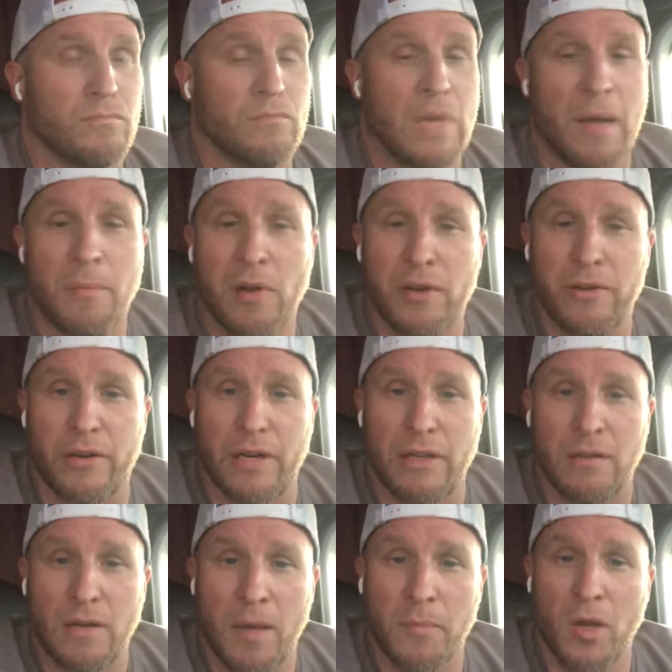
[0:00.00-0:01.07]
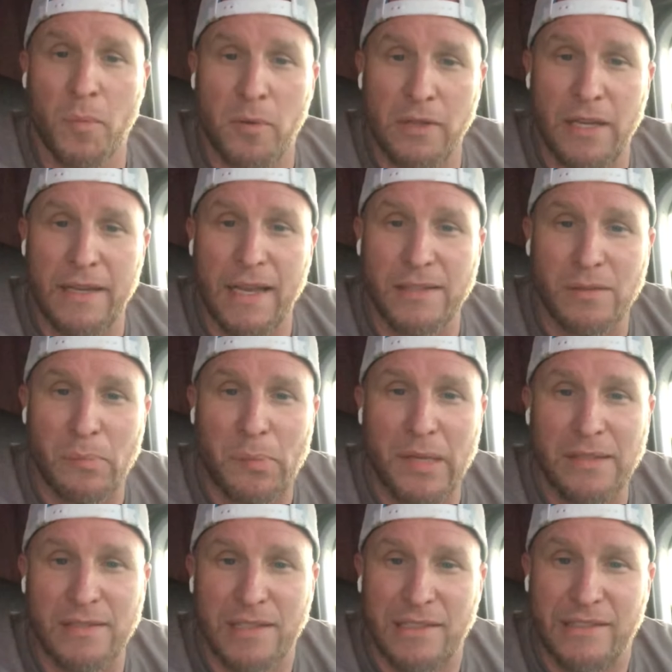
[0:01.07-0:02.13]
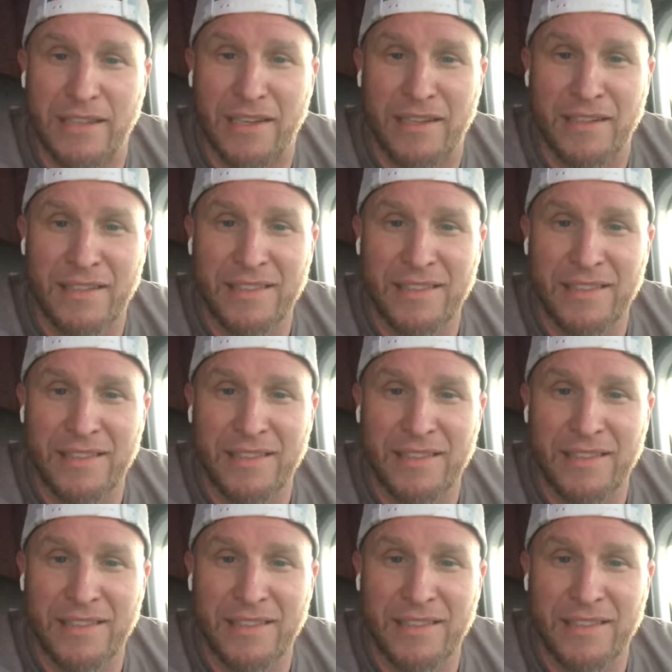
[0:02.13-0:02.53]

I'm hungry. I'm hoping they got some pizza in there.